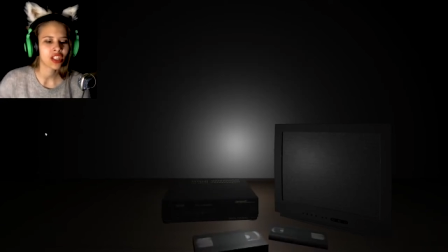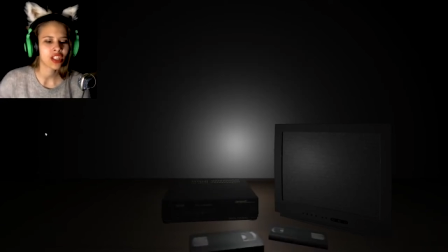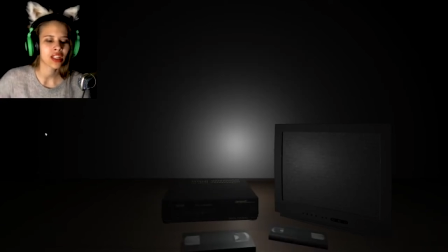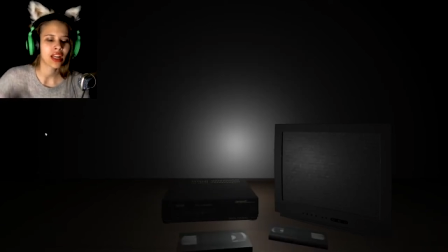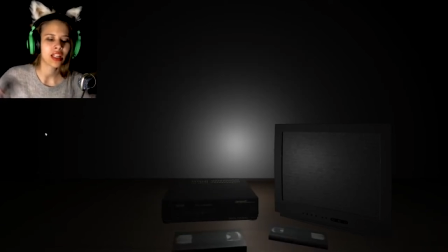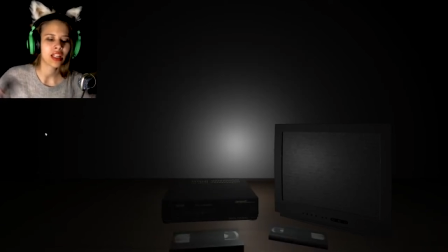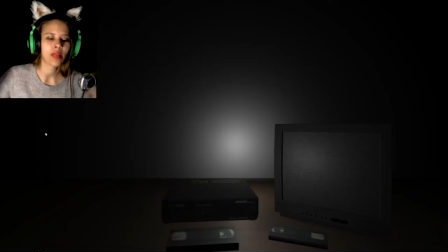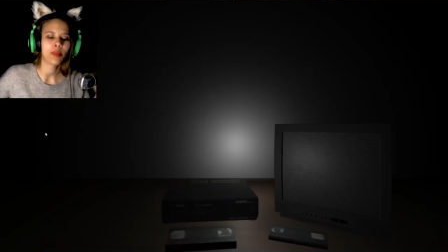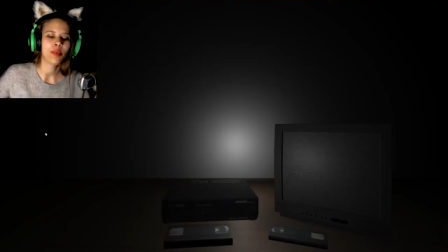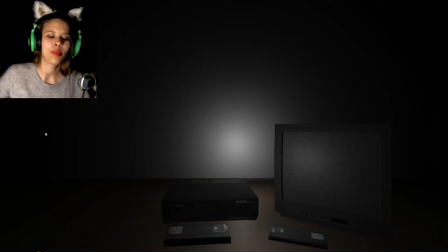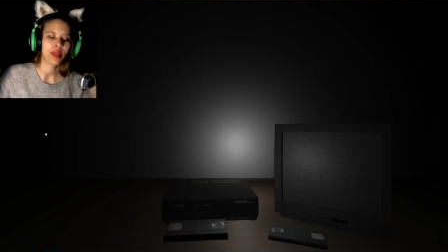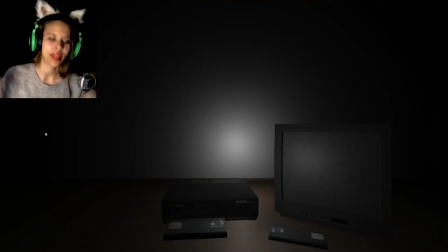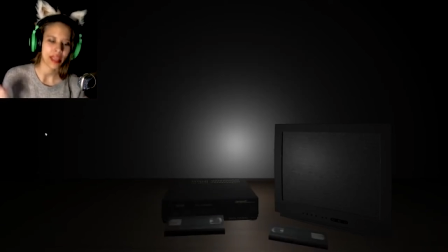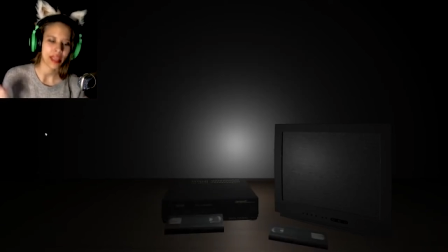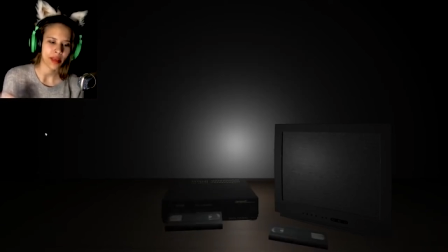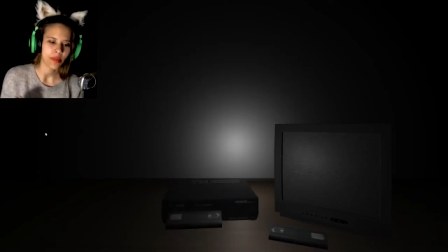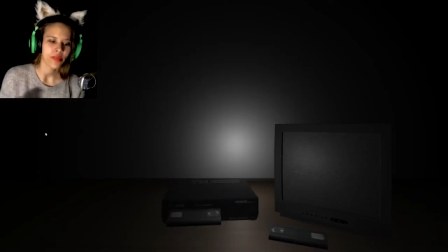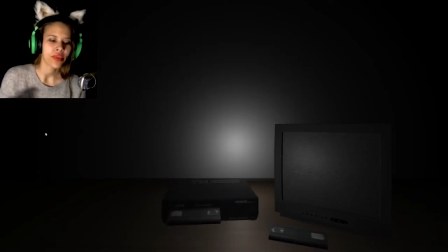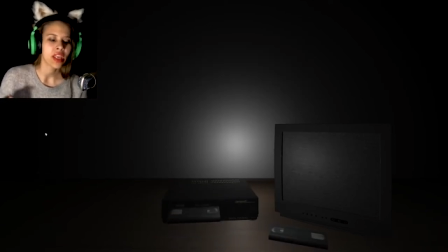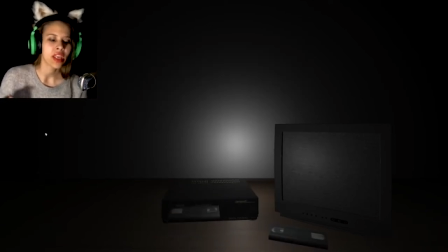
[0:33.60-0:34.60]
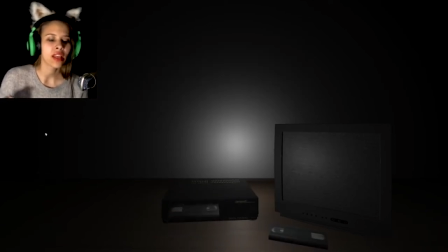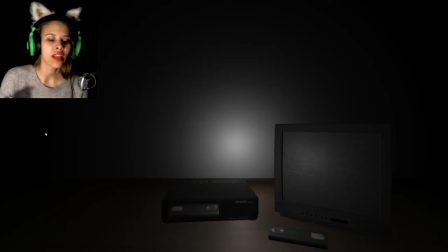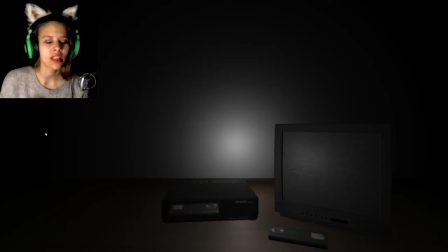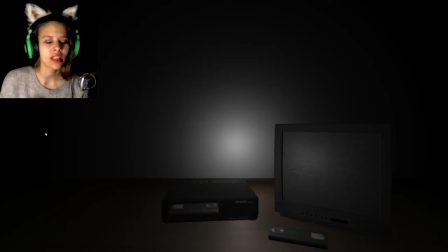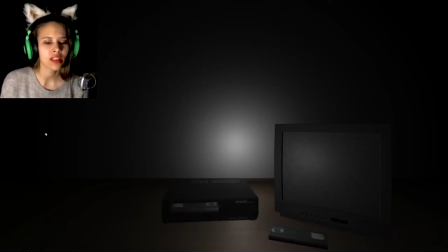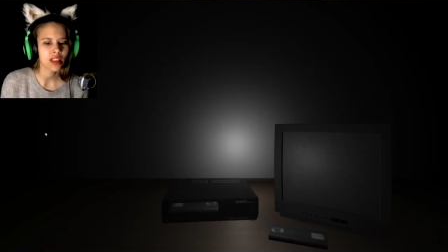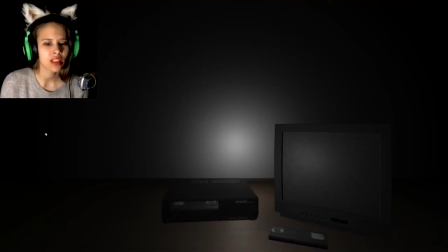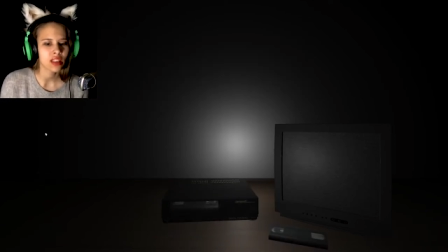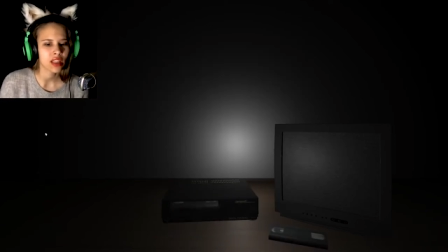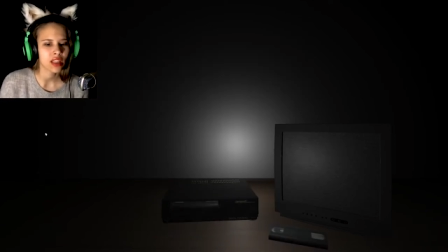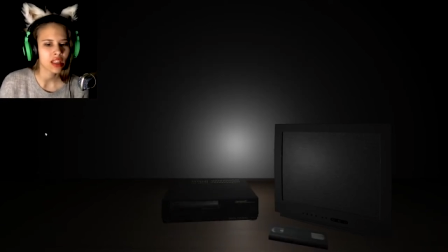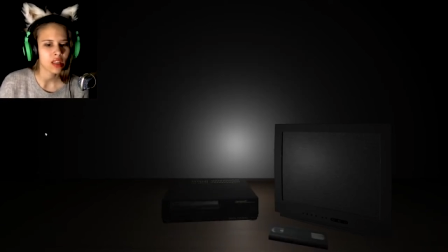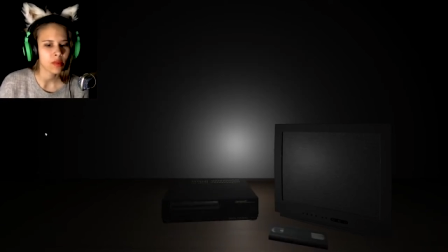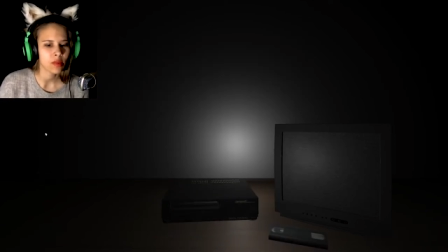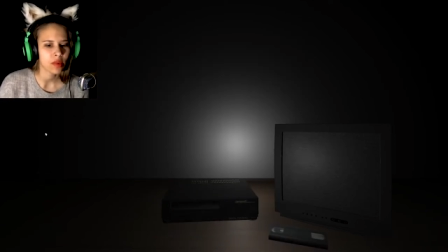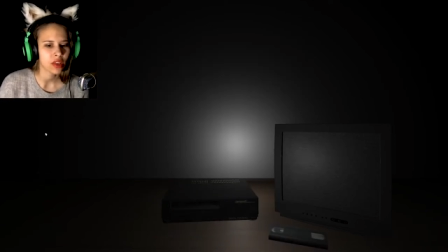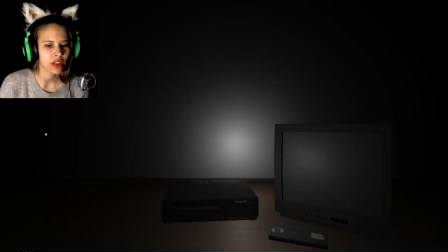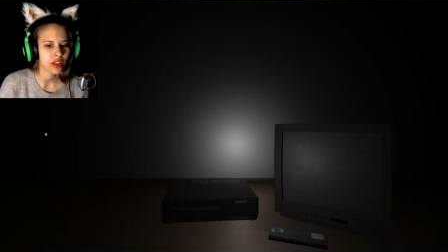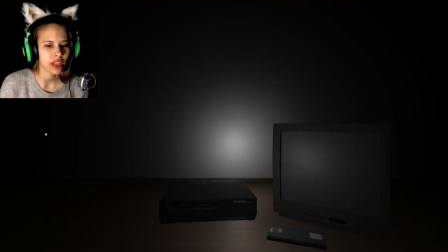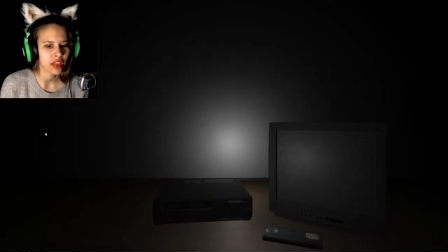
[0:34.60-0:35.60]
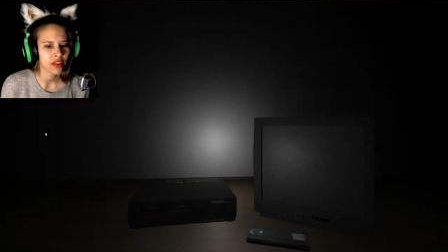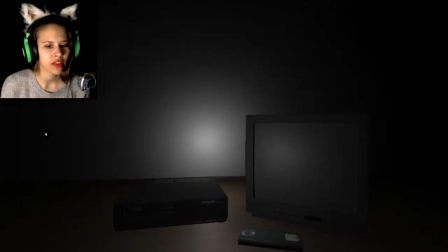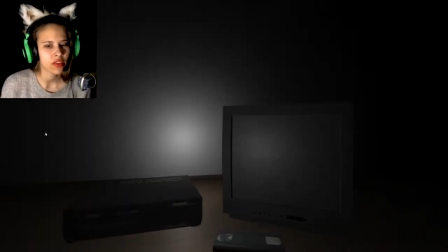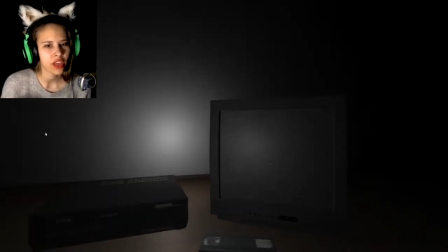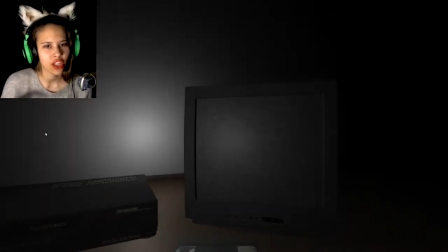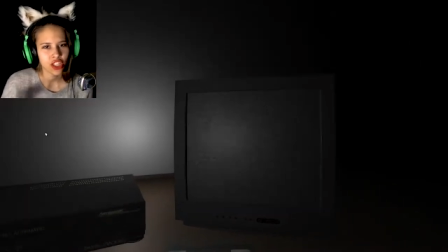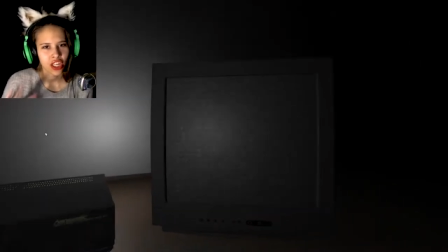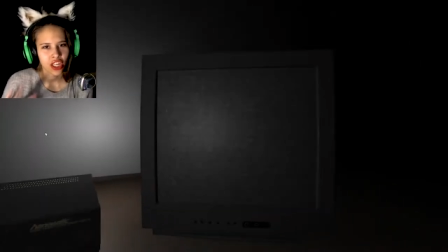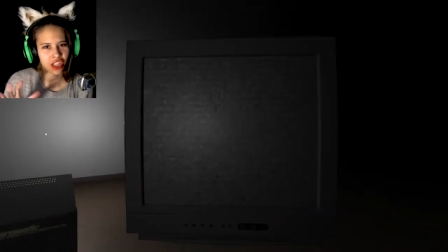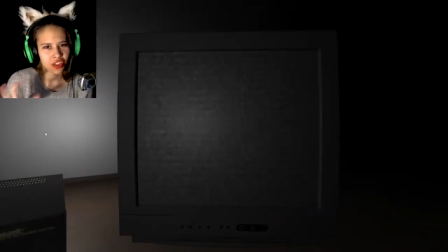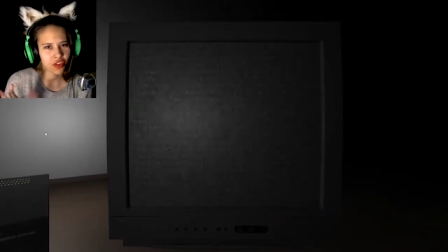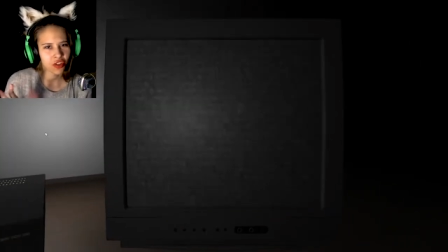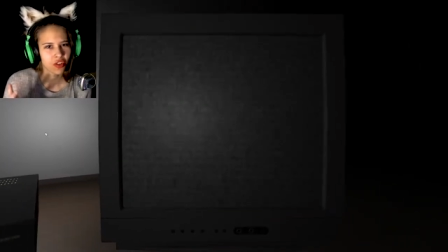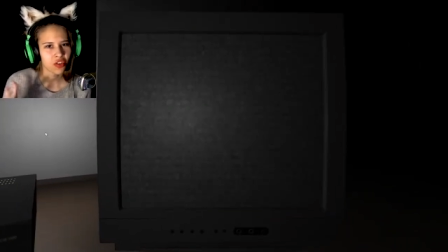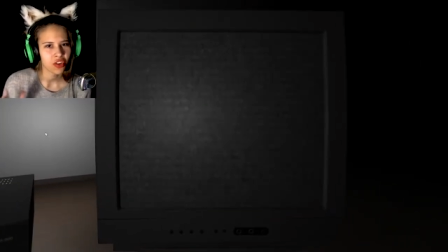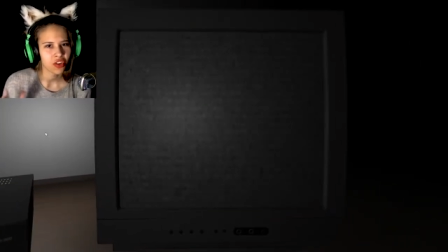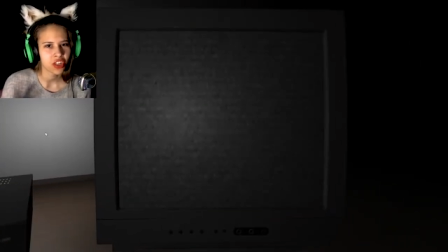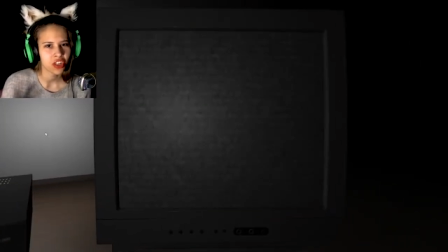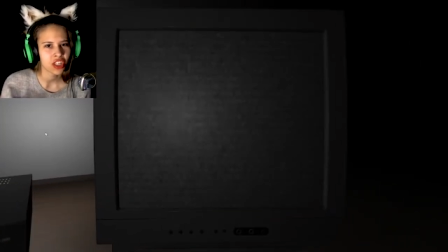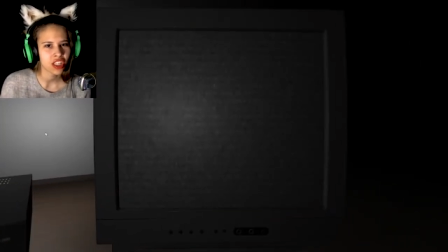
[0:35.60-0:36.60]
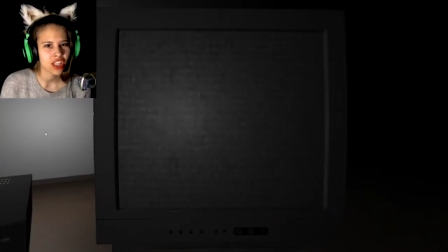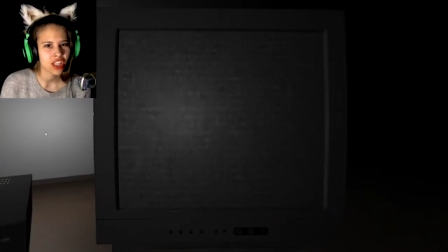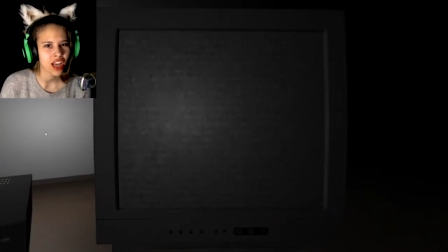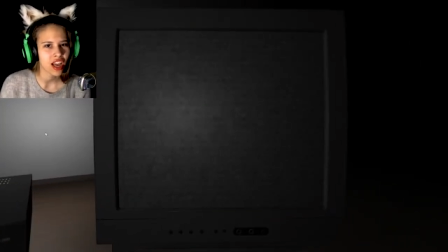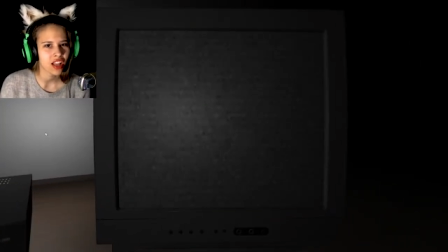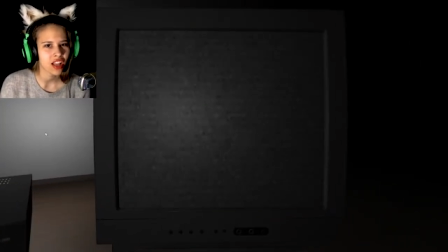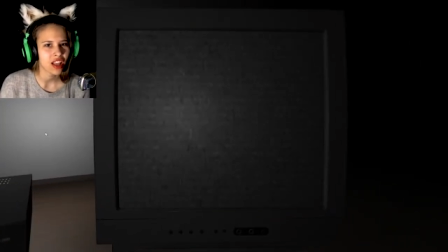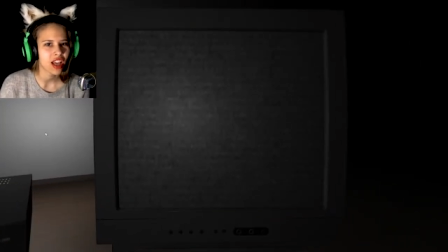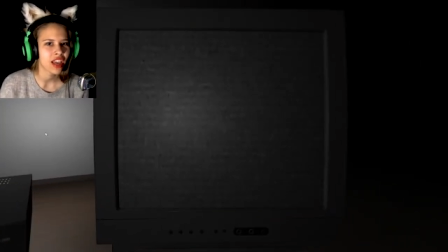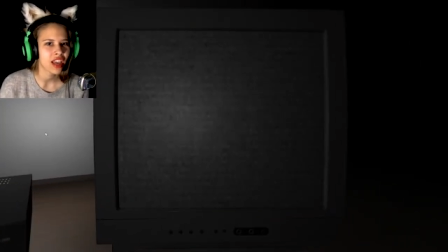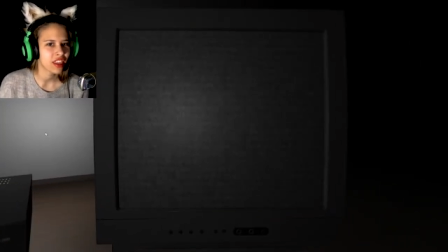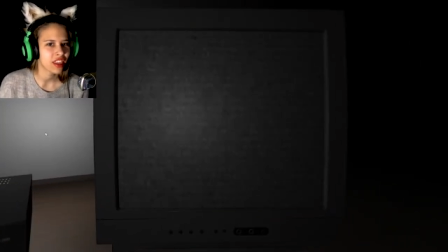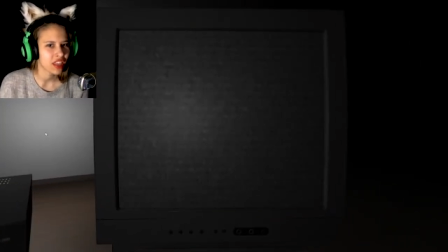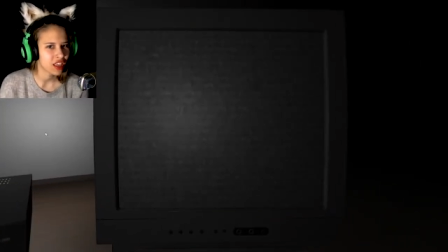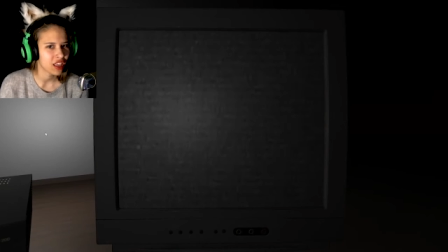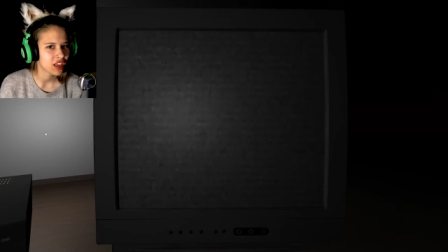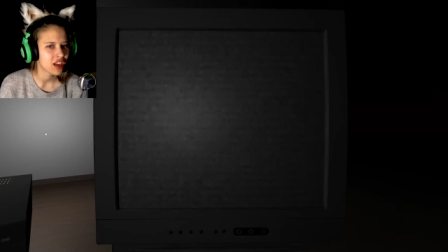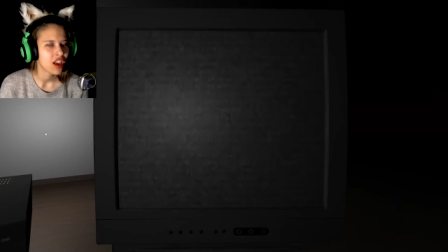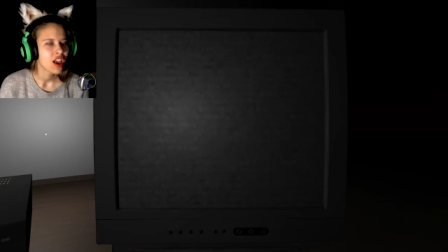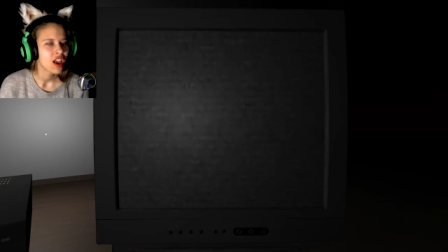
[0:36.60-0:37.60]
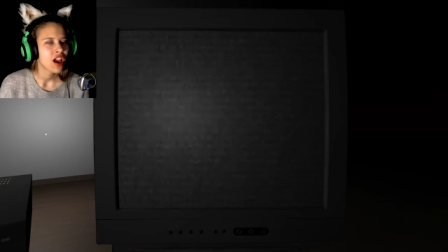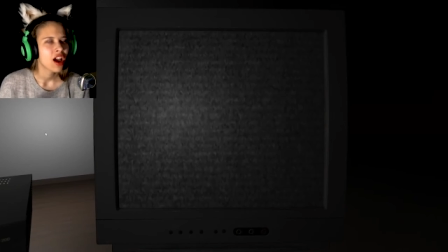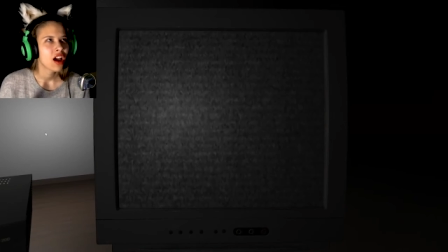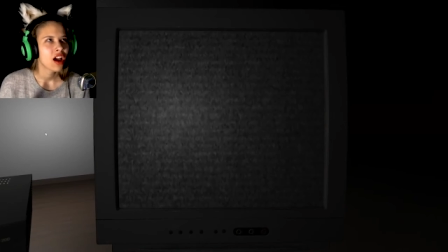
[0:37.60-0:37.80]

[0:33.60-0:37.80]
just gonna play. And this is gonna be like VHS horror style, I think.